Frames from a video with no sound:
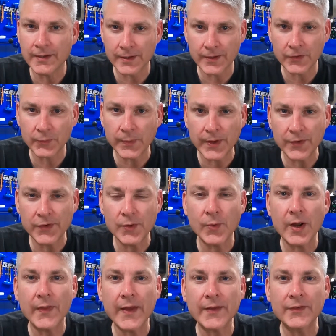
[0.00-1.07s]
and I'll explain to you
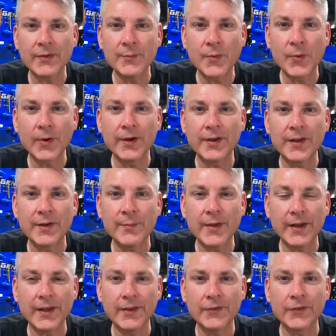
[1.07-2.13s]
why that's important in a
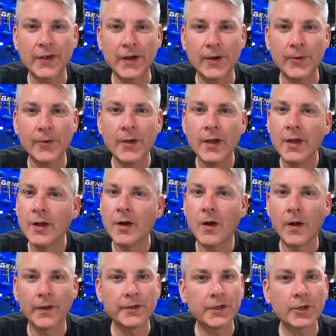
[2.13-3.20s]
minute. So
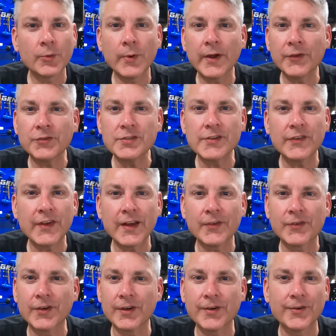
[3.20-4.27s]
all your questions
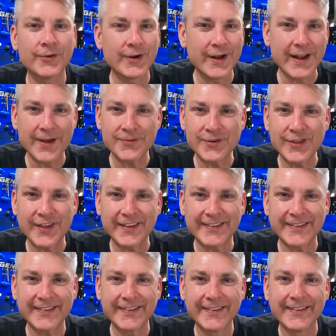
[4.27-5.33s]
answered right after
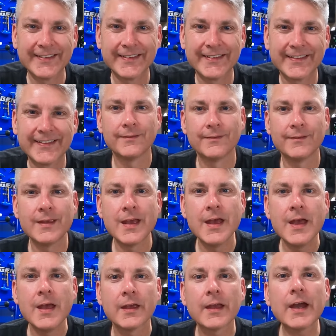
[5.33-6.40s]
this.
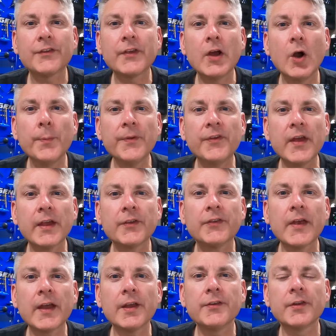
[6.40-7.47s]
Guys, I hope you take a
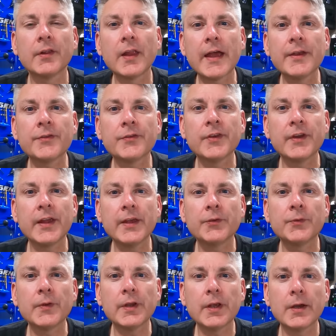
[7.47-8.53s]
second to like today's
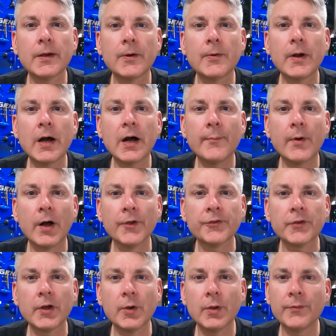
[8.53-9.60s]
video.
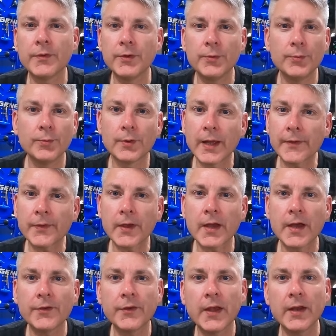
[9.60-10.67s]
Also, if you like the
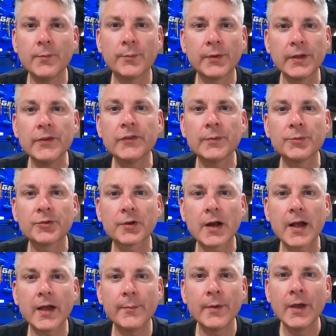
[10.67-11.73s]
content, please
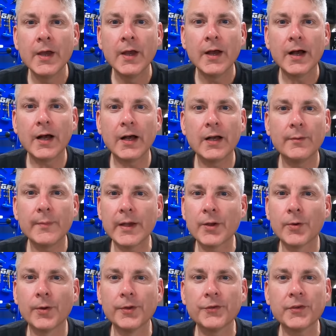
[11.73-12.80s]
subscribe. My
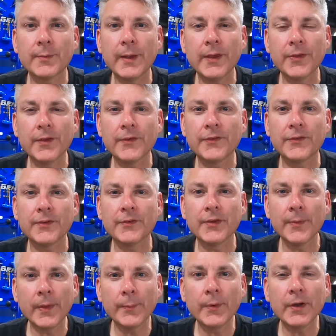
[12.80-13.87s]
goal is to make this
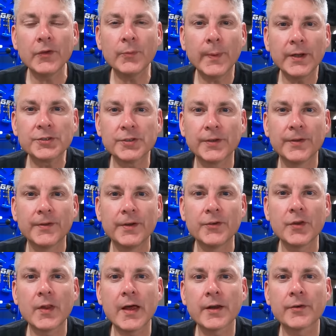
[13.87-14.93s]
something pretty special. There's
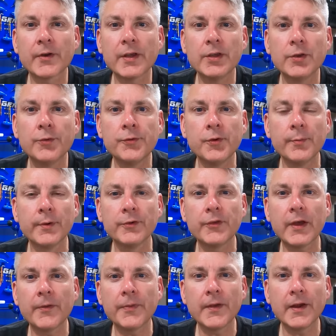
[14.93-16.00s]
a lot of great YouTubers
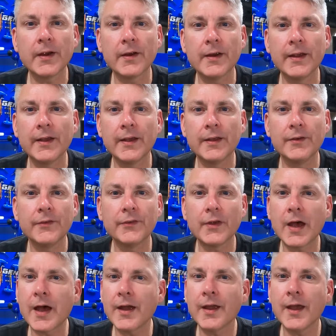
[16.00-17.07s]
out there, and
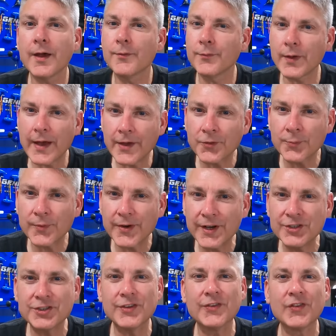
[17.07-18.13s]
I have
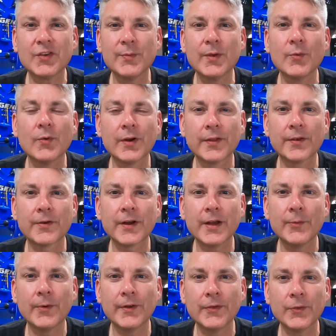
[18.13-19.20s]
aspirations to be one of the
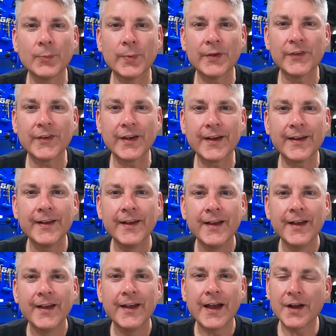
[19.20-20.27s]
great ones, but
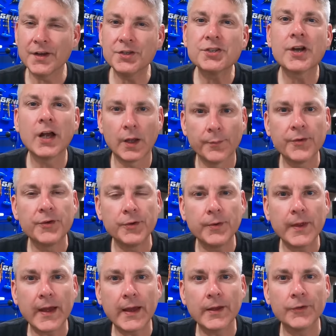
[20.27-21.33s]
I need your help to do
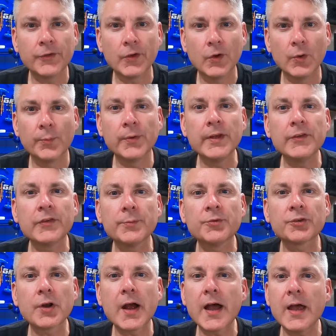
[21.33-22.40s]
that. So please
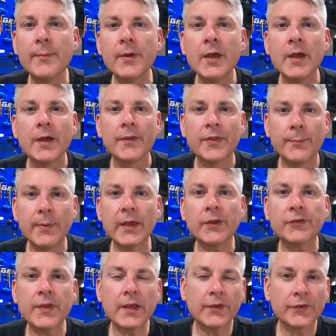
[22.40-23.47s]
subscribe. The
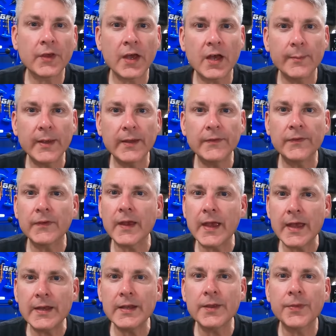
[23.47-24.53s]
biggest thing is comments,
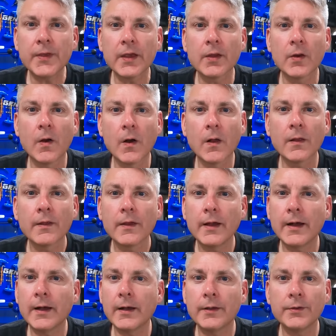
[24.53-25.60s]
anything at all.
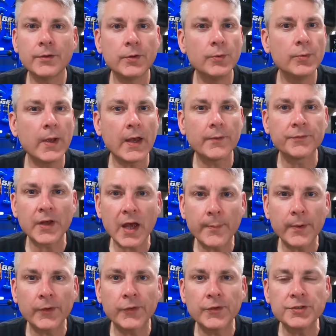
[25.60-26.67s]
You have
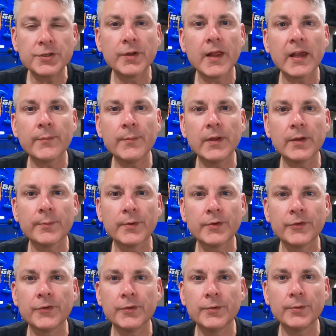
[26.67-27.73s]
topics that you'd like me to
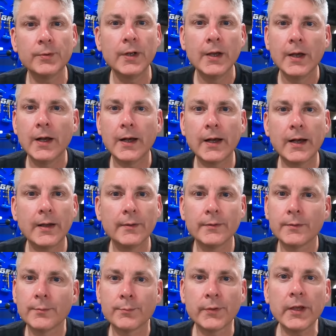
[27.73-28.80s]
pursue,
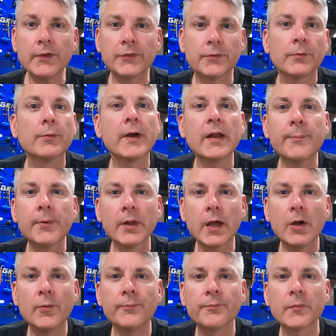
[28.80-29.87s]
please write it
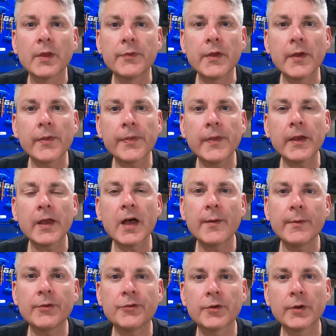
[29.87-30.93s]
below. The other thing
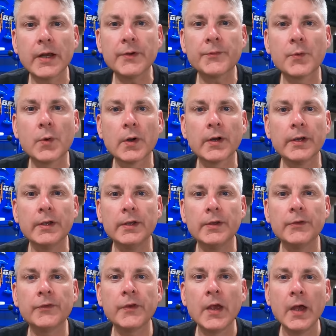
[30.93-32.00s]
comments are great for
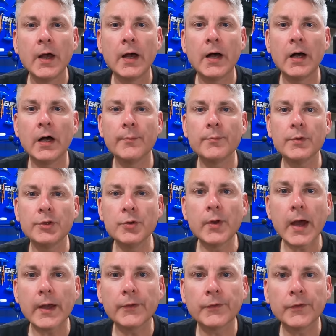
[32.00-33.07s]
is you
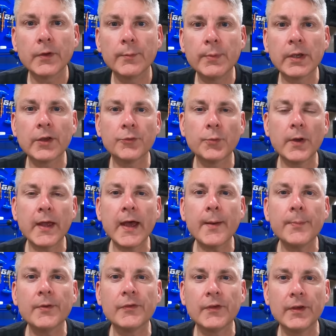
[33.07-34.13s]
guys, because what
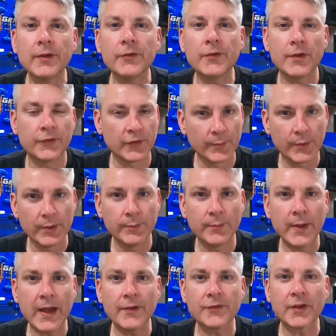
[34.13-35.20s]
happens is
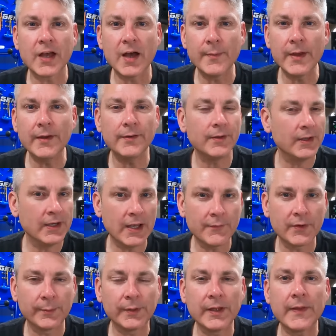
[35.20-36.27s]
someone has a comment,
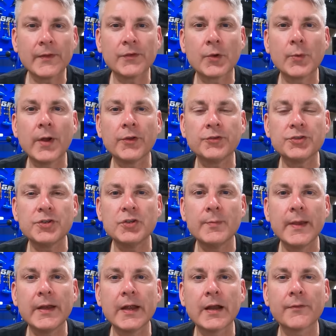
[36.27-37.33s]
inevitably that's a question you
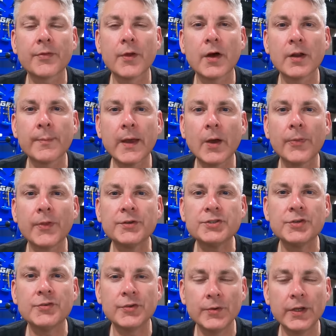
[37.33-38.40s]
may not have thought about
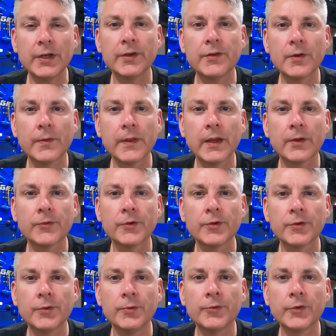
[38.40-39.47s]
that you do need to know the answer
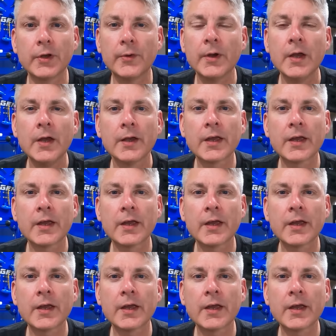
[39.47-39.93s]
to, so